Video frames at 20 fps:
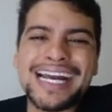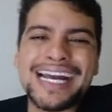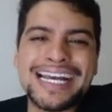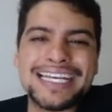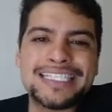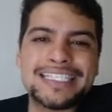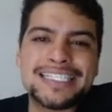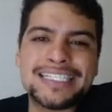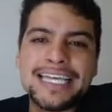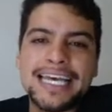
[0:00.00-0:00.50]
I
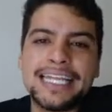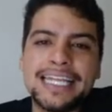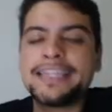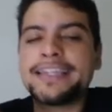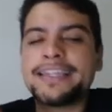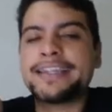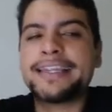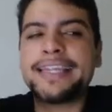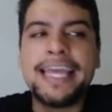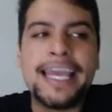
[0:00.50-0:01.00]

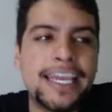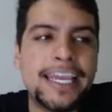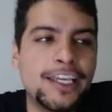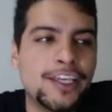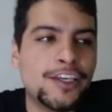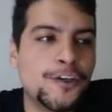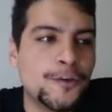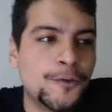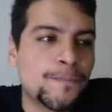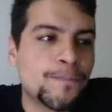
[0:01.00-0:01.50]
said thank
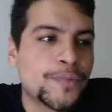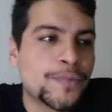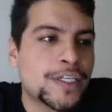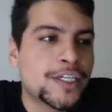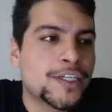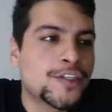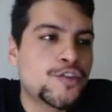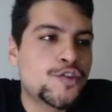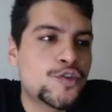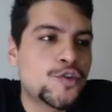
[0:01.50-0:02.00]
you
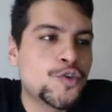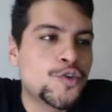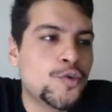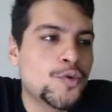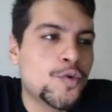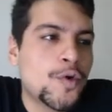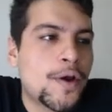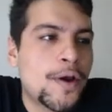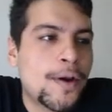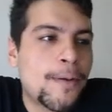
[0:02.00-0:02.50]
to
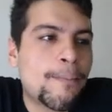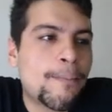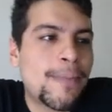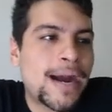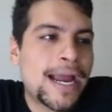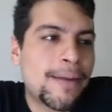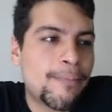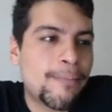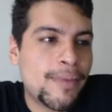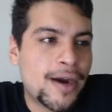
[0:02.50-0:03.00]

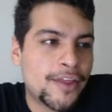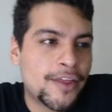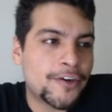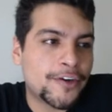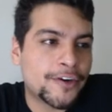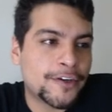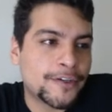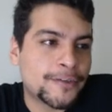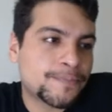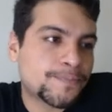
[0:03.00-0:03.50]
my
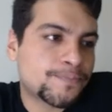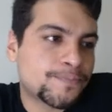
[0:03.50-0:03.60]
mother?